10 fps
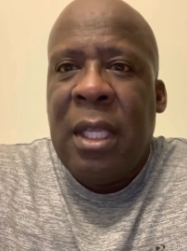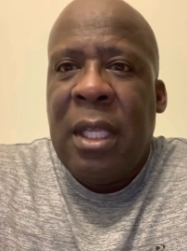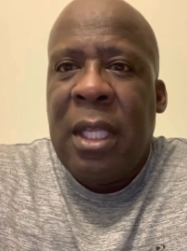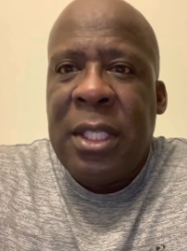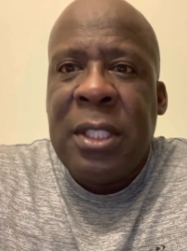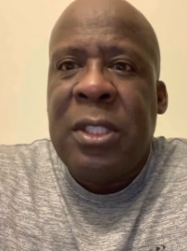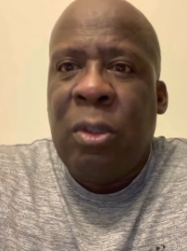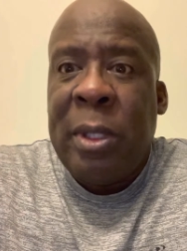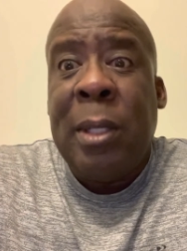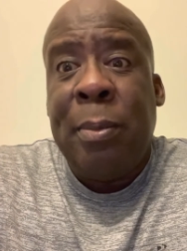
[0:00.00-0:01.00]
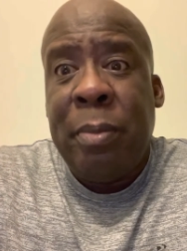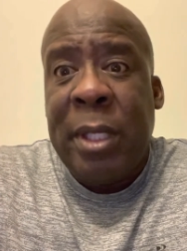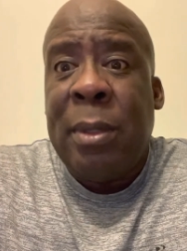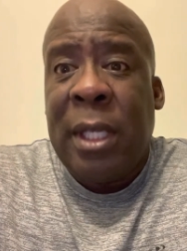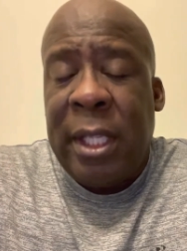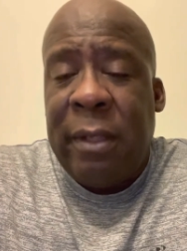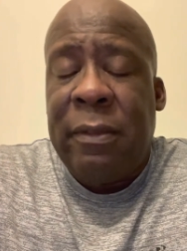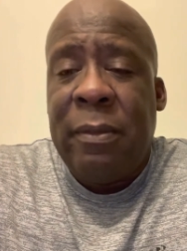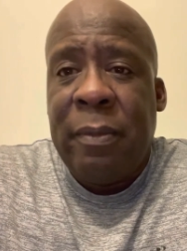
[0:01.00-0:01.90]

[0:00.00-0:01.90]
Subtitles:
isn't to be believed.